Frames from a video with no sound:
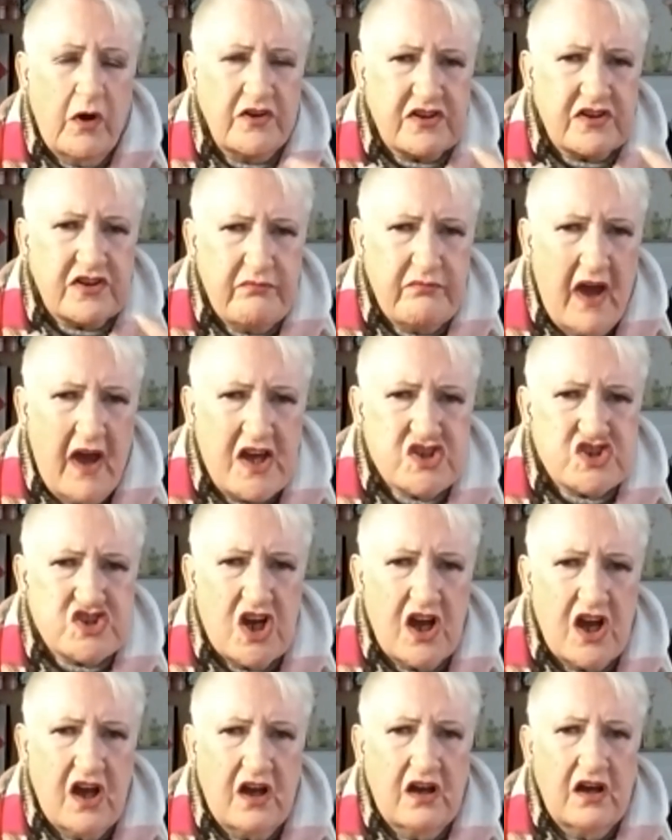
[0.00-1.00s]
Mm. You hmm. know,
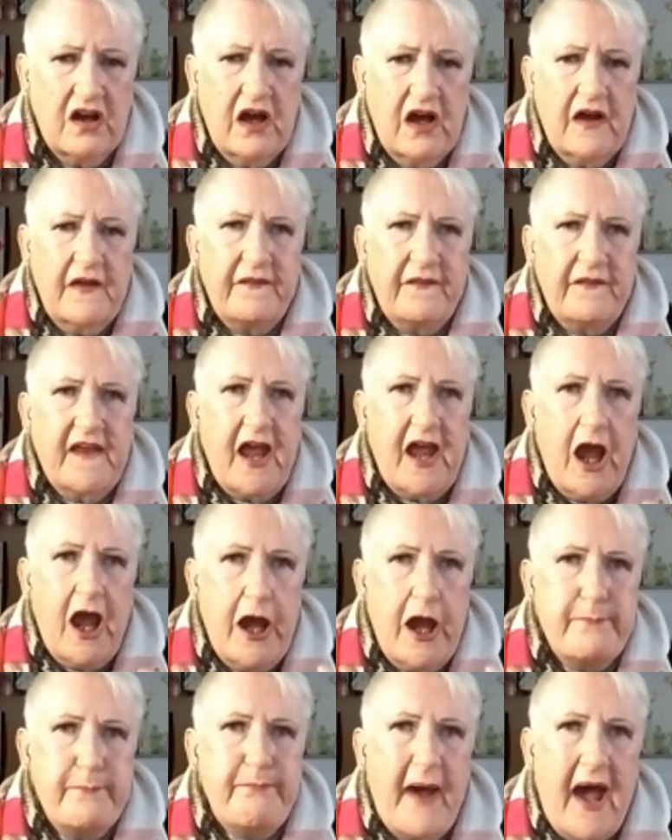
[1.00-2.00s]
we want to
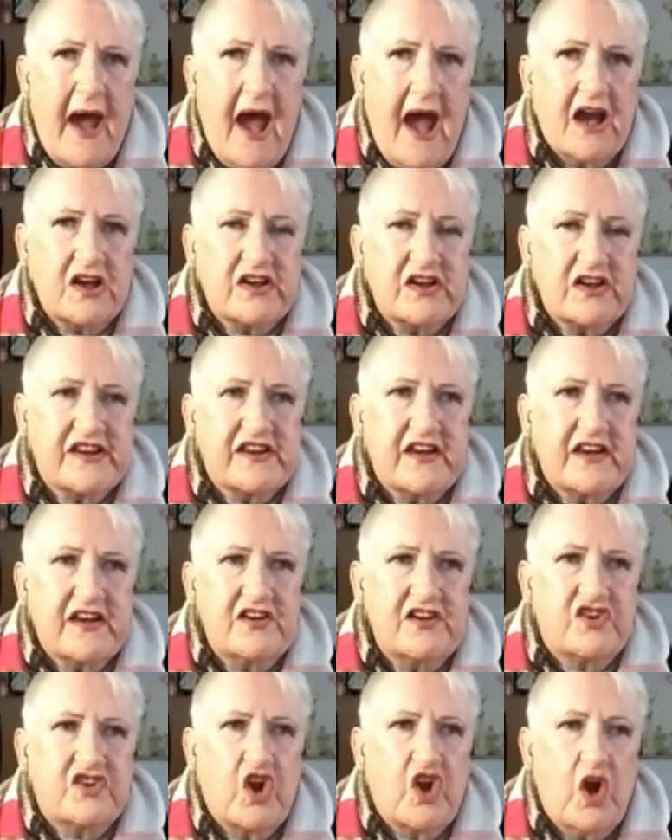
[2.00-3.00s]
measure the
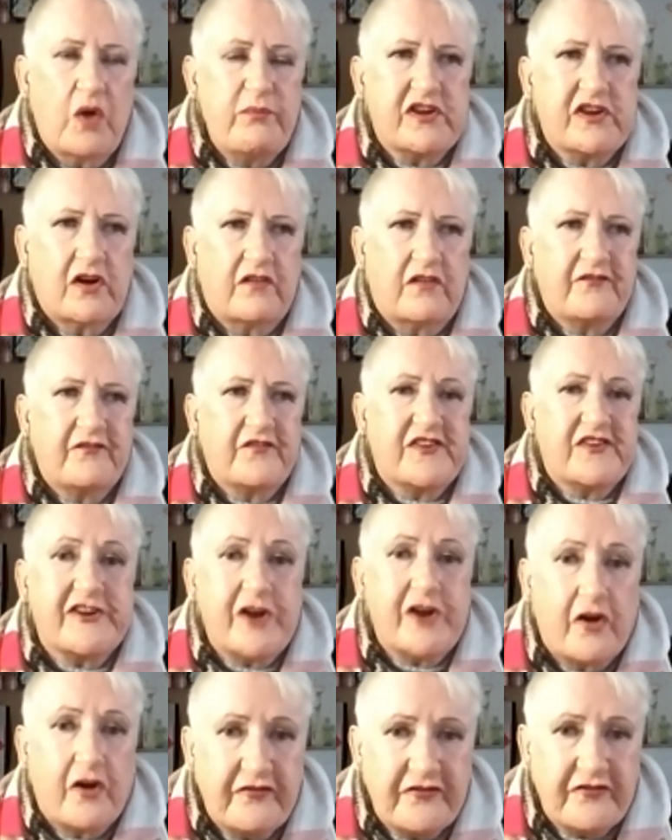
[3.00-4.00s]
impacts in
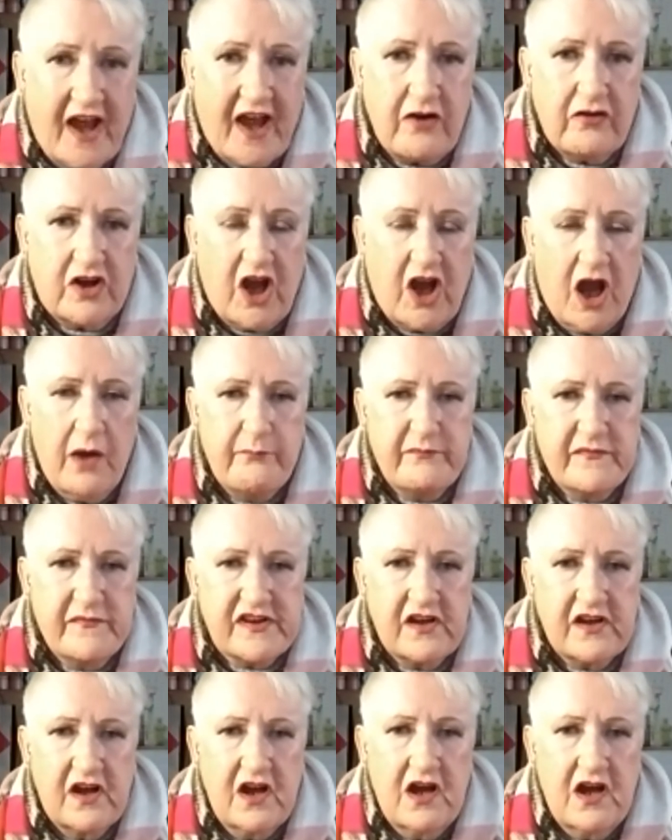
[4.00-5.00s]
terms of soft
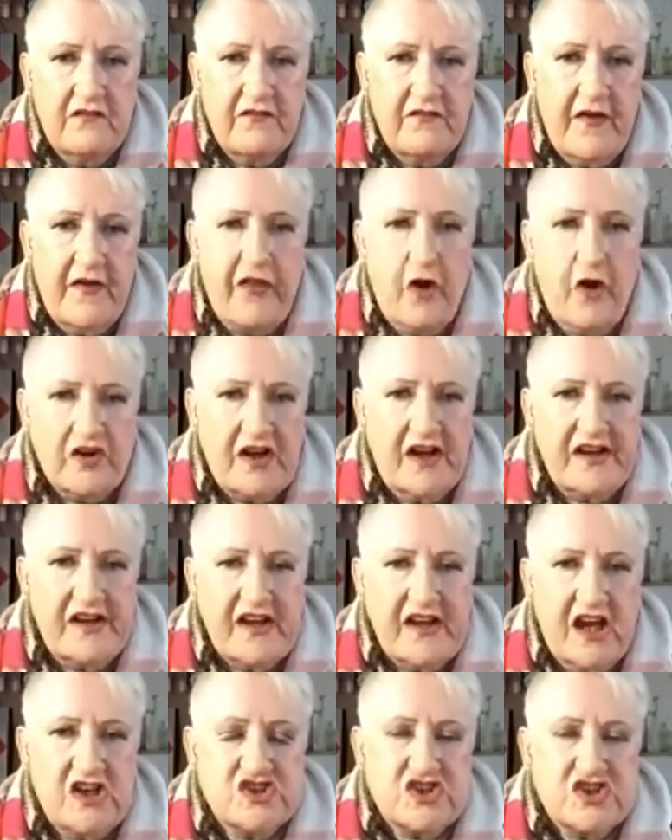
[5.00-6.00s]
outcomes
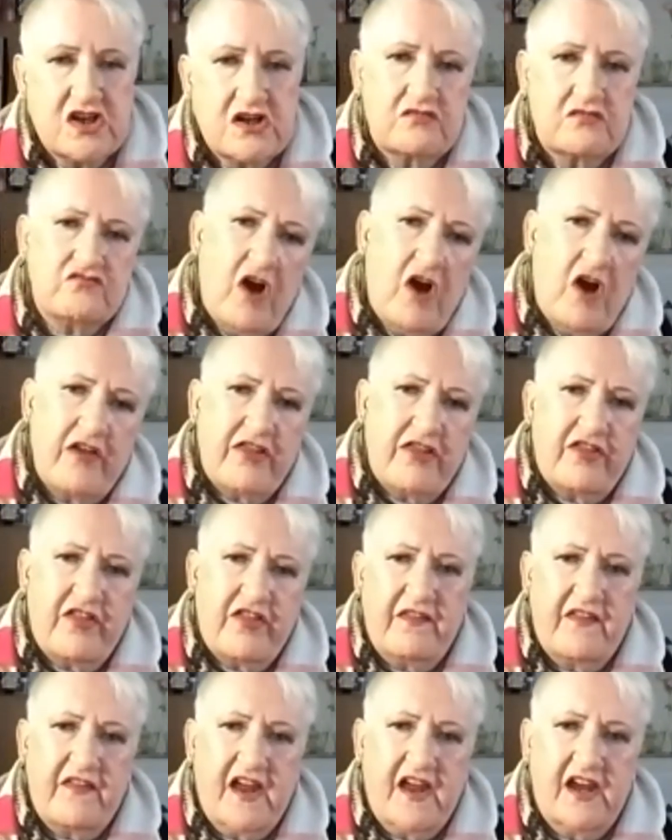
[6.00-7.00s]
for the
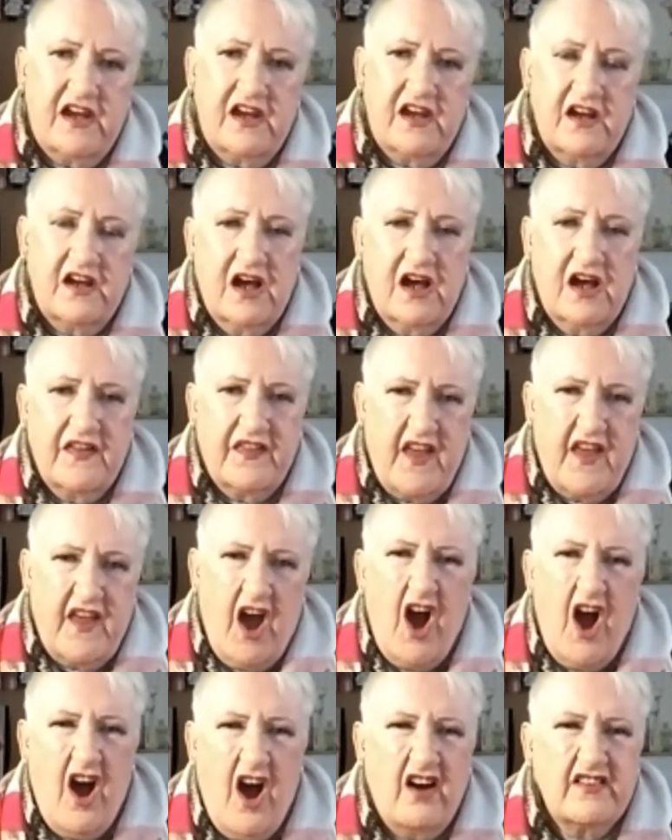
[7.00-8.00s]
organisation rather than
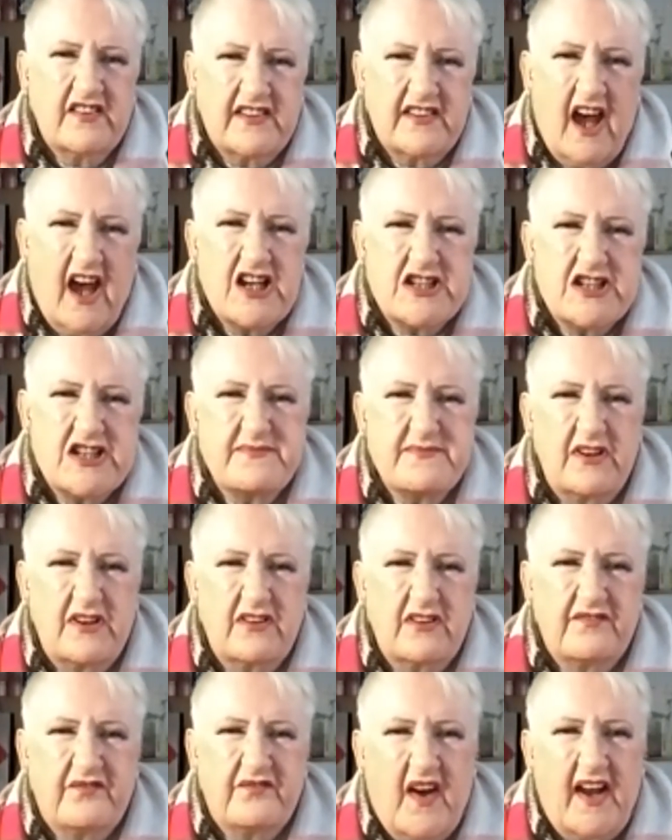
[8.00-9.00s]
the the
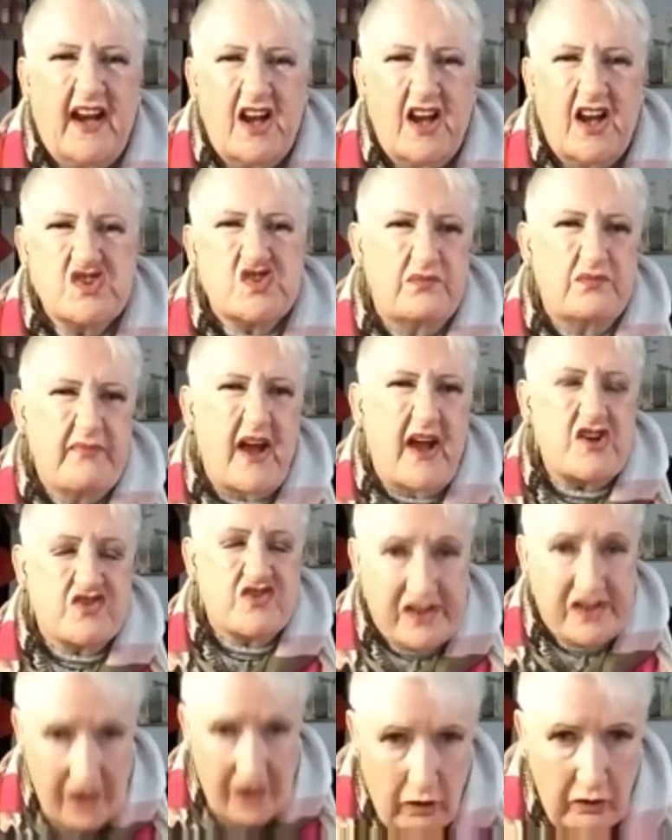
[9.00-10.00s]
hard, tangible
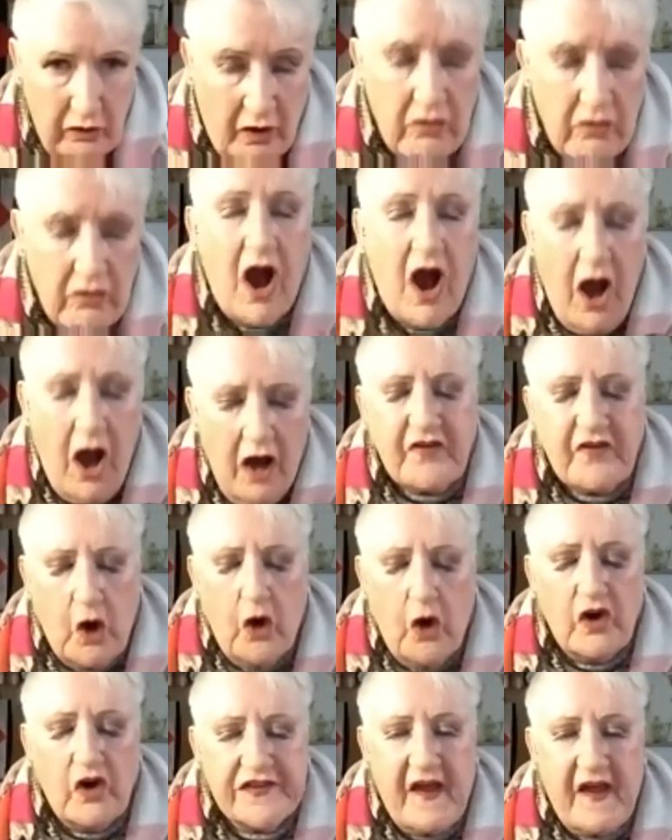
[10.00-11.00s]
financial metrics.
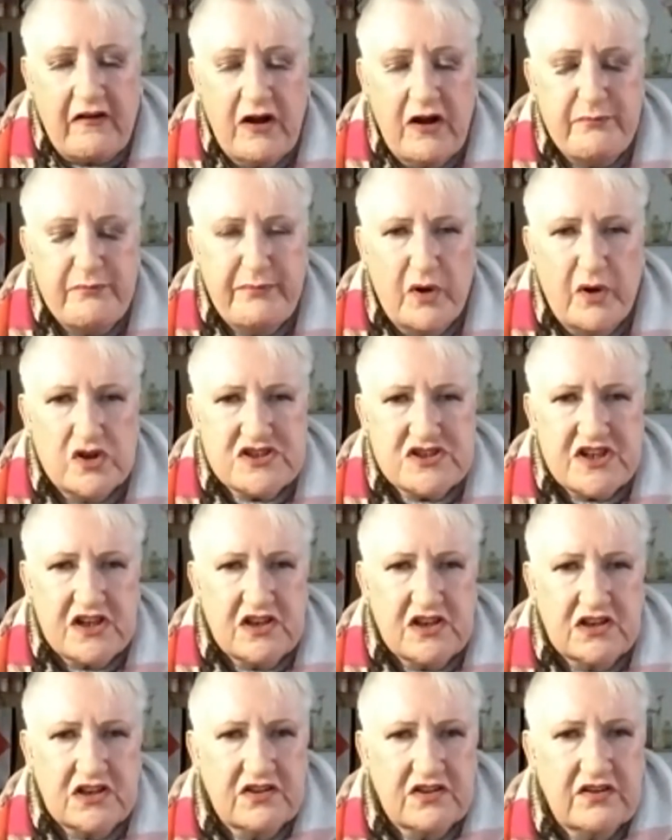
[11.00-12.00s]
Although, mm-hmm. of course, they're
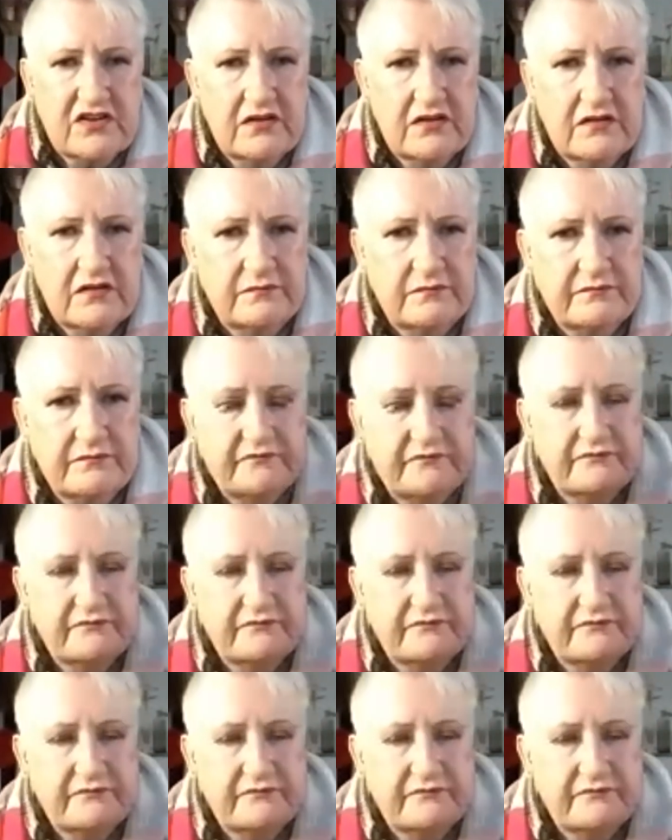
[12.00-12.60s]
important